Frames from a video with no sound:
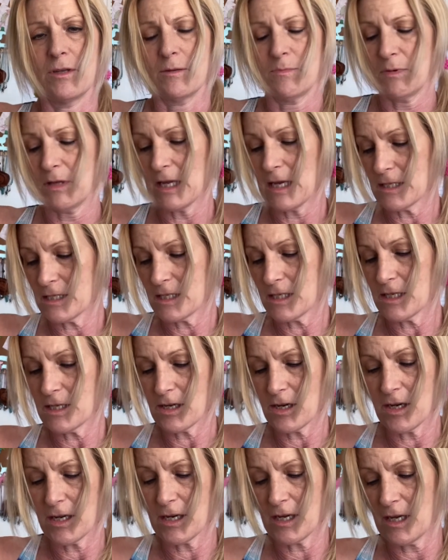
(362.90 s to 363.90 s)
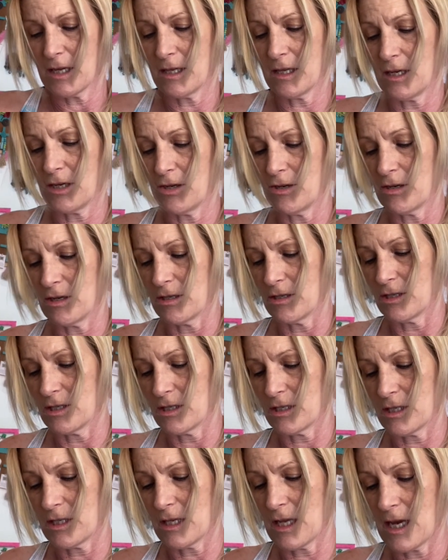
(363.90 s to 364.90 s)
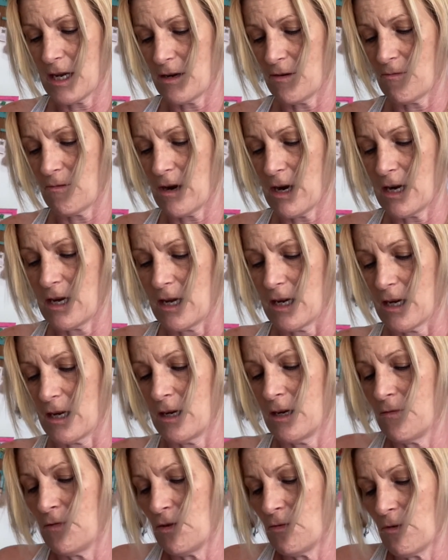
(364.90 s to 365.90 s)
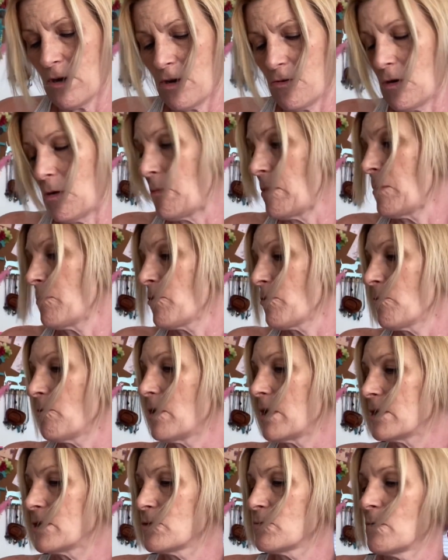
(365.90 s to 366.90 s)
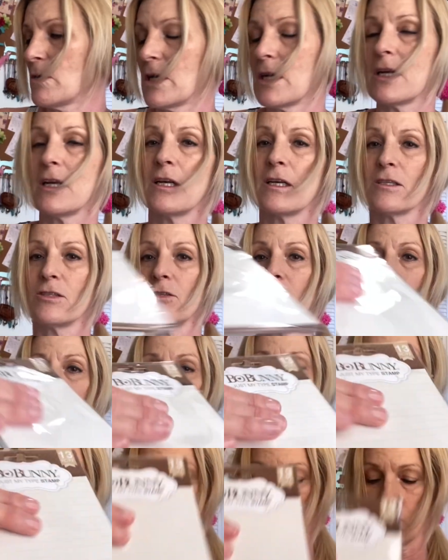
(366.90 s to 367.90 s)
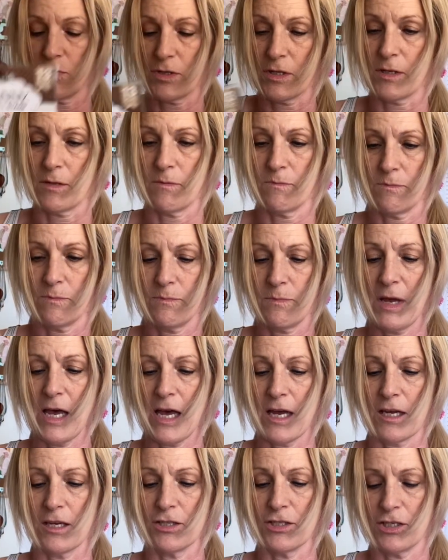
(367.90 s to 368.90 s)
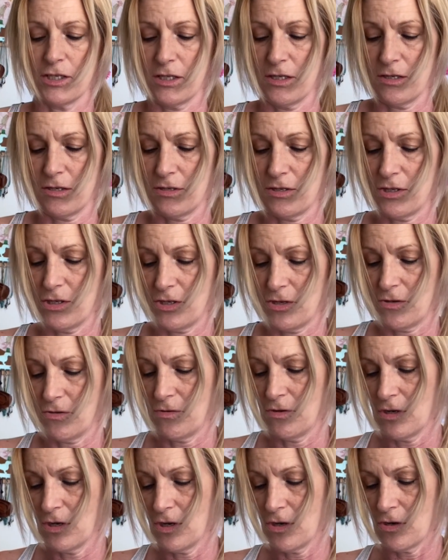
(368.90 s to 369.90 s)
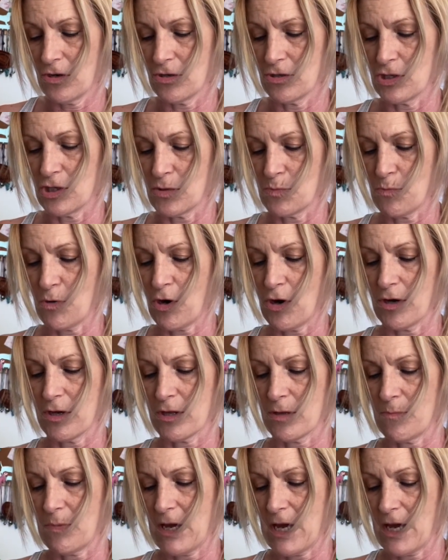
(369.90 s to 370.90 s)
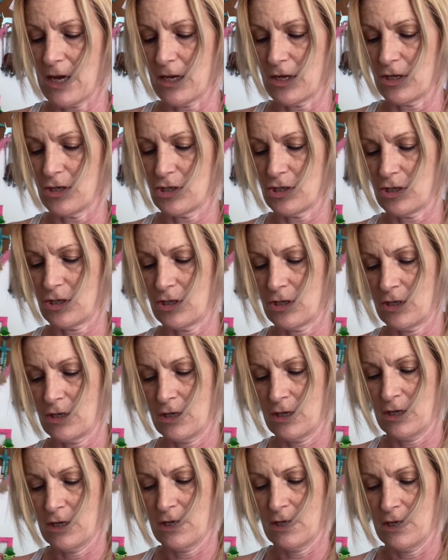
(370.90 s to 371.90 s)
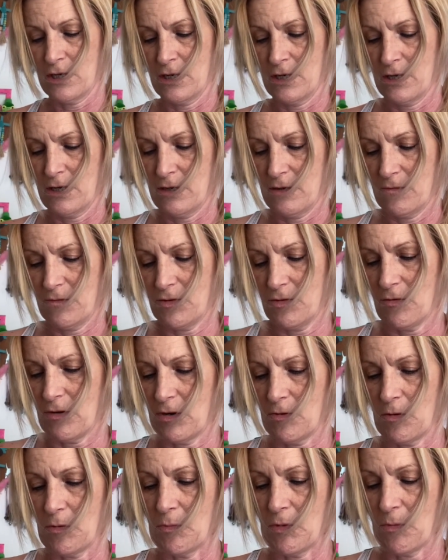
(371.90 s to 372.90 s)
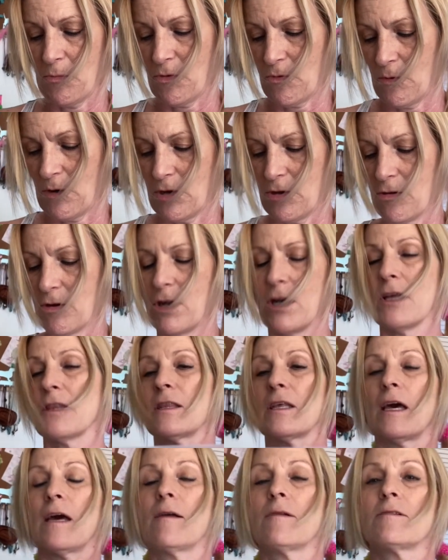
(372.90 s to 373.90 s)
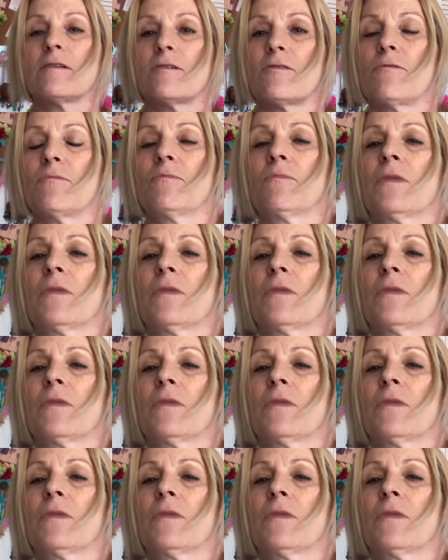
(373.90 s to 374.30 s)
Plastic on, and then you can just slide it right in. And if you want to remember which one it is, you can just put the package in there too, or just part of the package. You want to remember where you got that. So